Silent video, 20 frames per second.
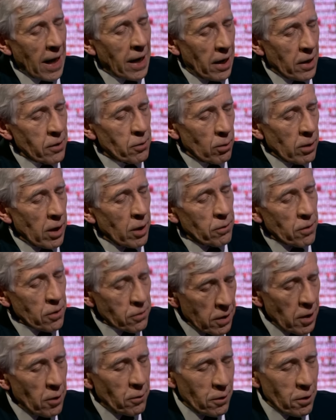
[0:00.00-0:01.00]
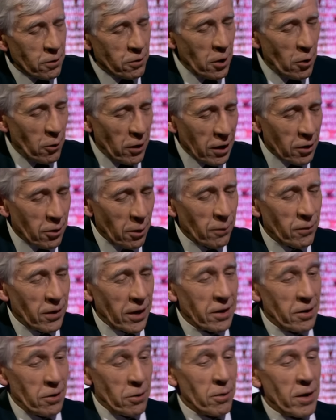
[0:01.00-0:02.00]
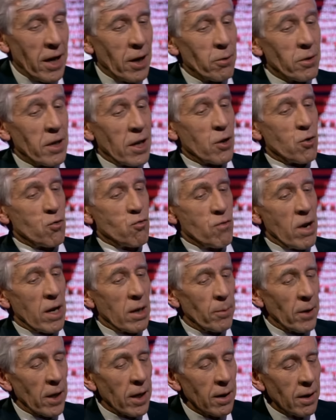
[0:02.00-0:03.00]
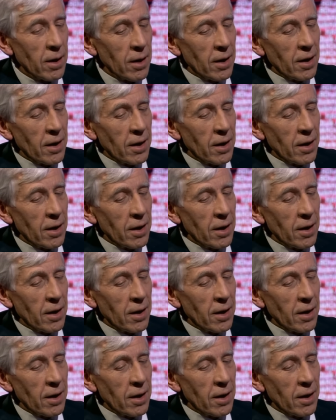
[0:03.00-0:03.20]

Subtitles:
allies, although the Syrian conflict, as you know, is incredibly